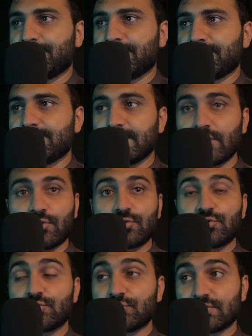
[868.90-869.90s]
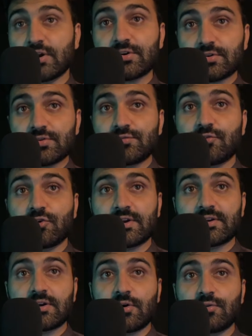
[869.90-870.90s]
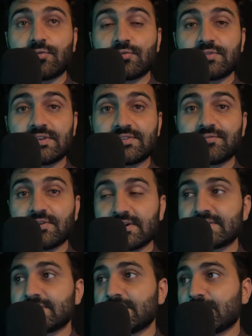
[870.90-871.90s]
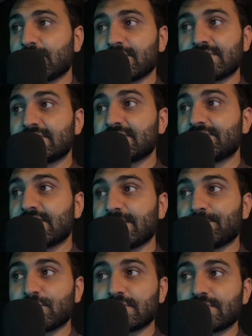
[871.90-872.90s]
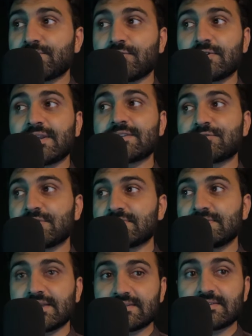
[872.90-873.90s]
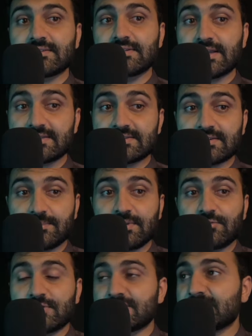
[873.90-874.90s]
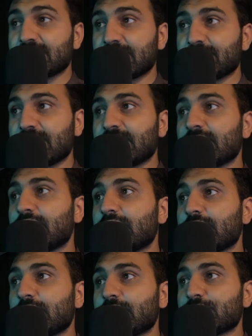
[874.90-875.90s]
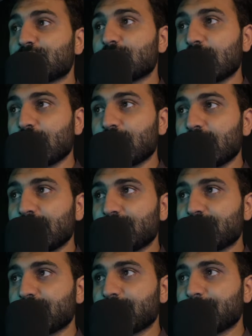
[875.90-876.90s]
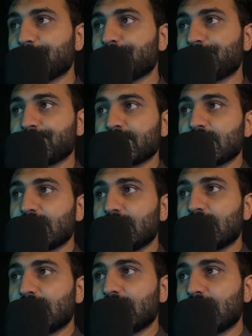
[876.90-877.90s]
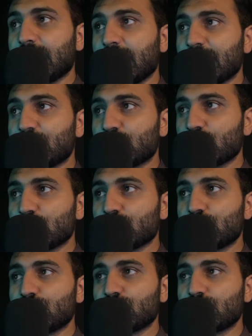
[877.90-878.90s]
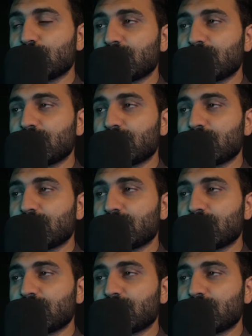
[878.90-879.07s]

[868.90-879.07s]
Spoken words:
Now you should not forget how this works, because this is very important for next coming questions as well. So now if I show to you